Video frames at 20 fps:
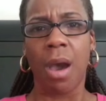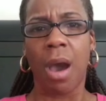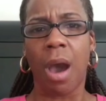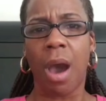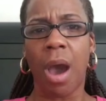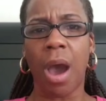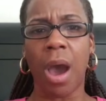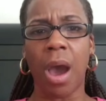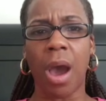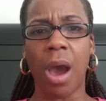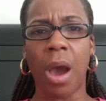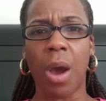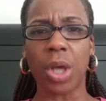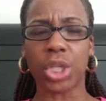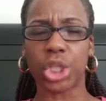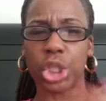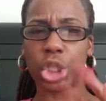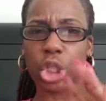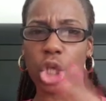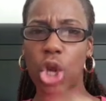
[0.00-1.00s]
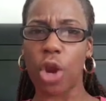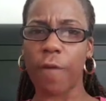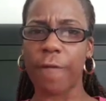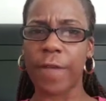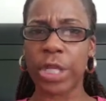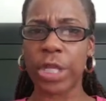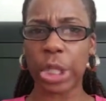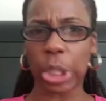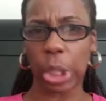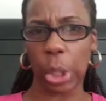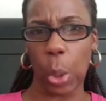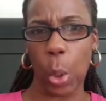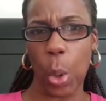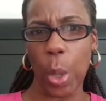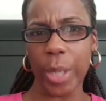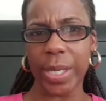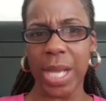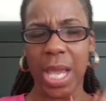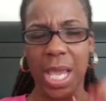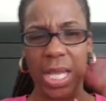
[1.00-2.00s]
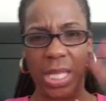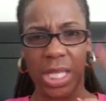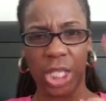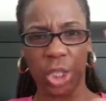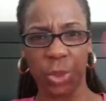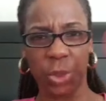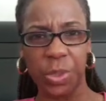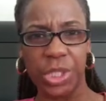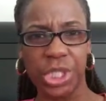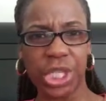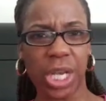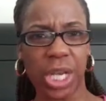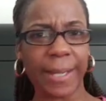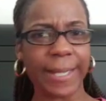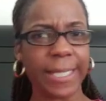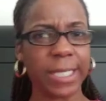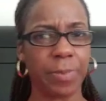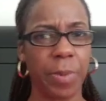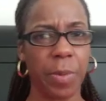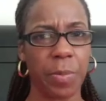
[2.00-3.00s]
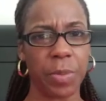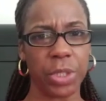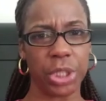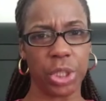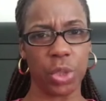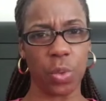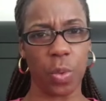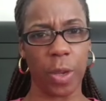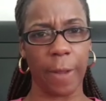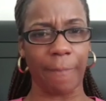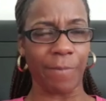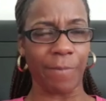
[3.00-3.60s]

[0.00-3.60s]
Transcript: Uh, uh, serving the Lord. This what your husband was doing.